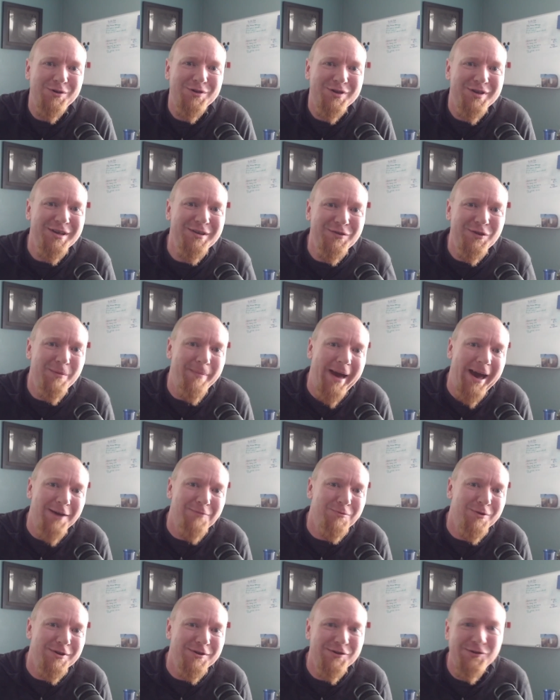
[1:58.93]
seen the
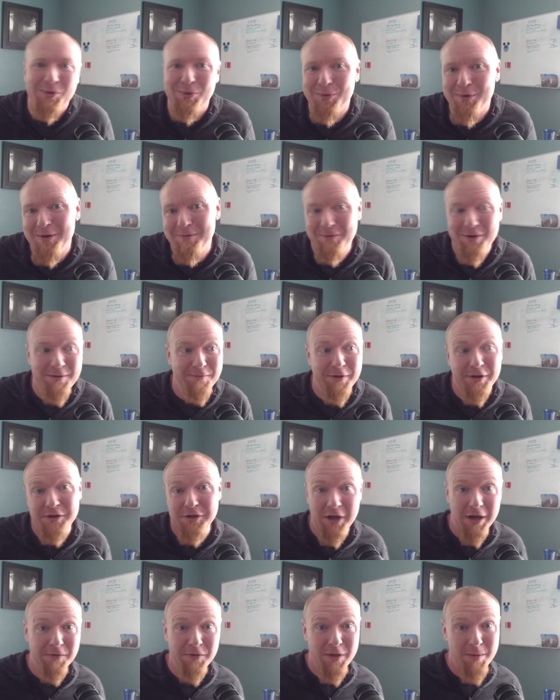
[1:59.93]
bad ones or we've even done